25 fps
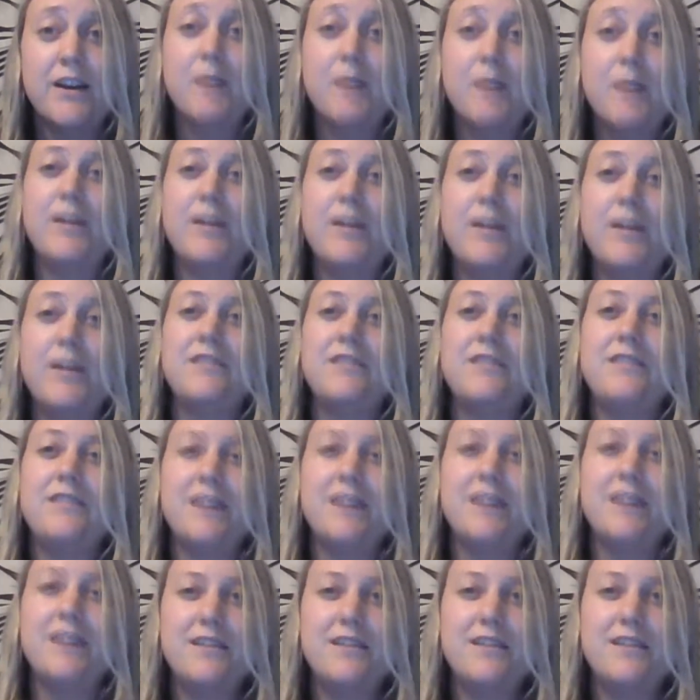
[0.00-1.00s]
but it
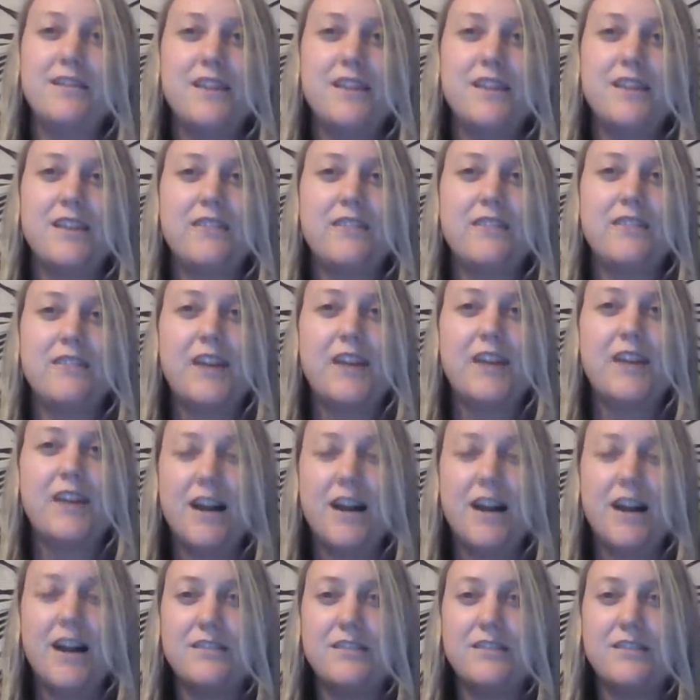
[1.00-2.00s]
does give
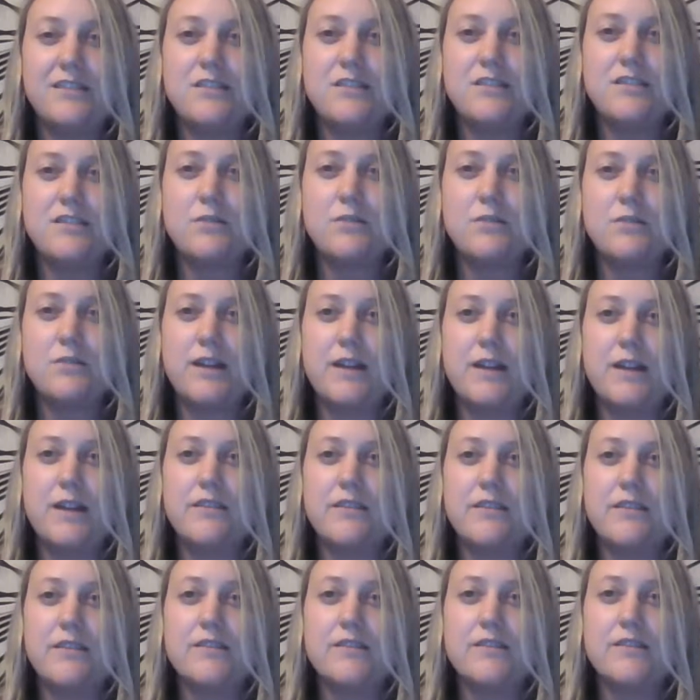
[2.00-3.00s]
guidance to
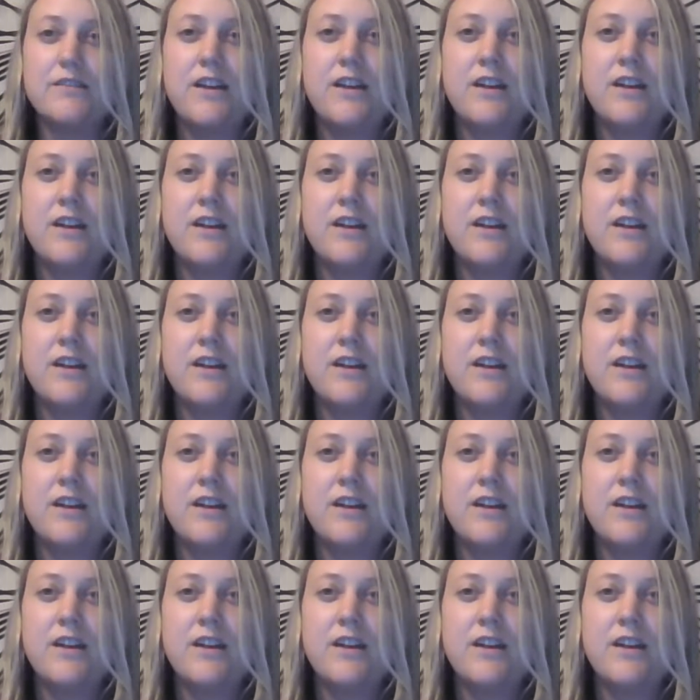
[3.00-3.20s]
readers